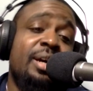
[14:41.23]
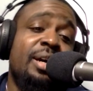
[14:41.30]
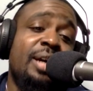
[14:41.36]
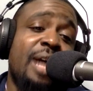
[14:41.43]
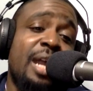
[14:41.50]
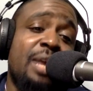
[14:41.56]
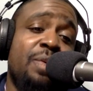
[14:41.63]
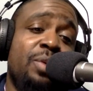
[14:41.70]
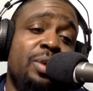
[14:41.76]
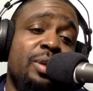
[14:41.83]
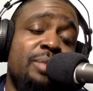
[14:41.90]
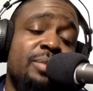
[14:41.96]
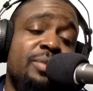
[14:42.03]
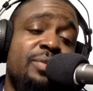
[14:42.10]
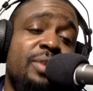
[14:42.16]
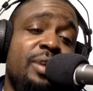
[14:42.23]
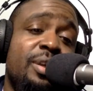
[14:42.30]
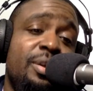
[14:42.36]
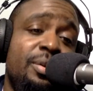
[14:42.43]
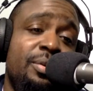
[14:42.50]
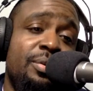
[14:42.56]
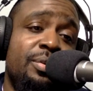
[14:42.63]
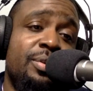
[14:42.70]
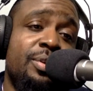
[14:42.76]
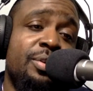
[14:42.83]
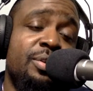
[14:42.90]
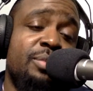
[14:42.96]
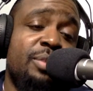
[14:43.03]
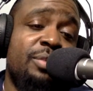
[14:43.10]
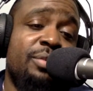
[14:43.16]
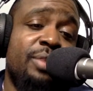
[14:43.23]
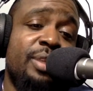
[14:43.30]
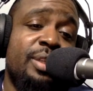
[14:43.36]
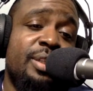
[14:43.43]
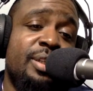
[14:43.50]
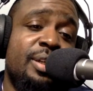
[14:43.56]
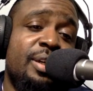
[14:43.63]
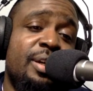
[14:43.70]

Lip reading: Connor Williams, fuck you. Excuse my French.